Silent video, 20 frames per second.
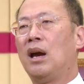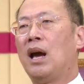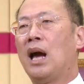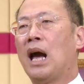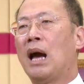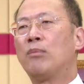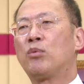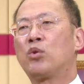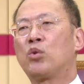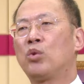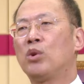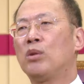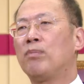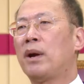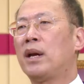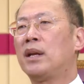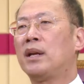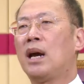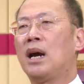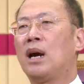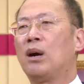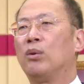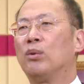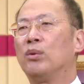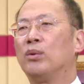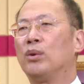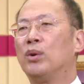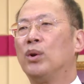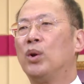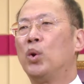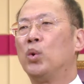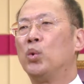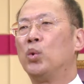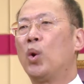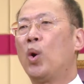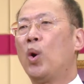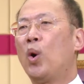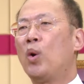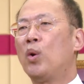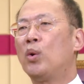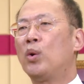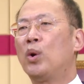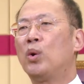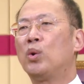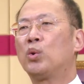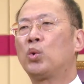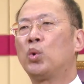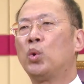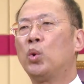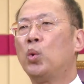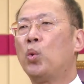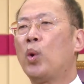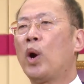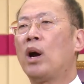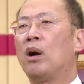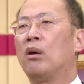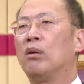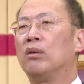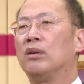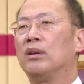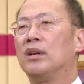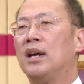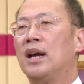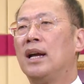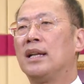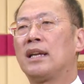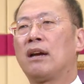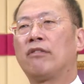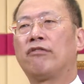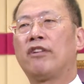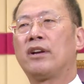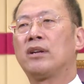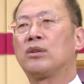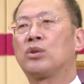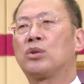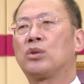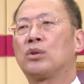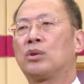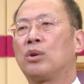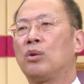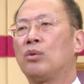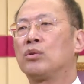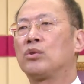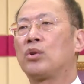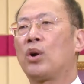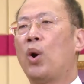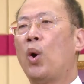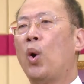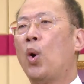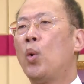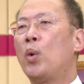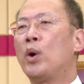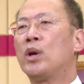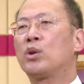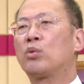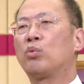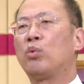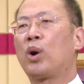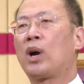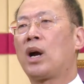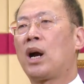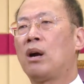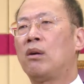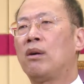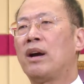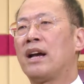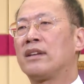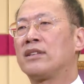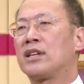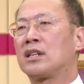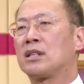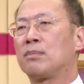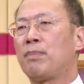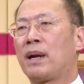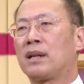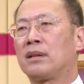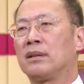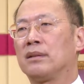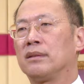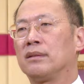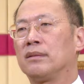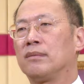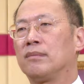I'm sure by now you all know too well that things don't always work out as expected.